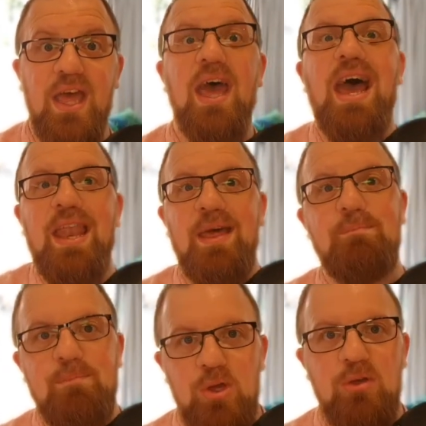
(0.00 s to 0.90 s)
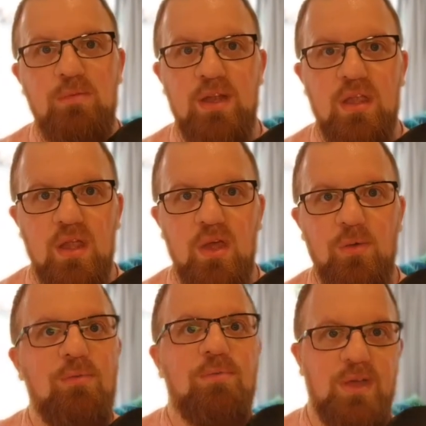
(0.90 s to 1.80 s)
and then moving to
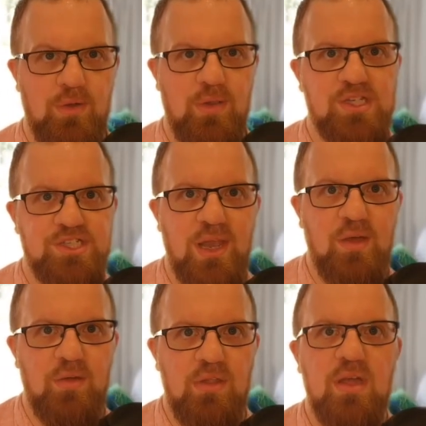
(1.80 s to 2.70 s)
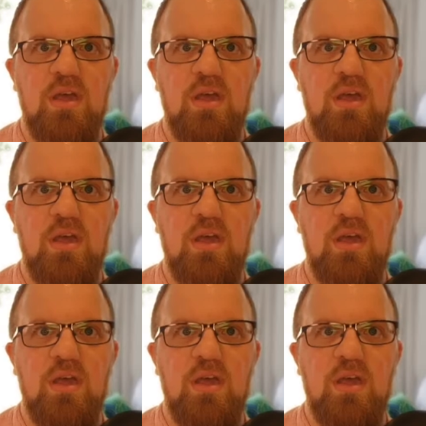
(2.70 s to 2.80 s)
violas and cellos,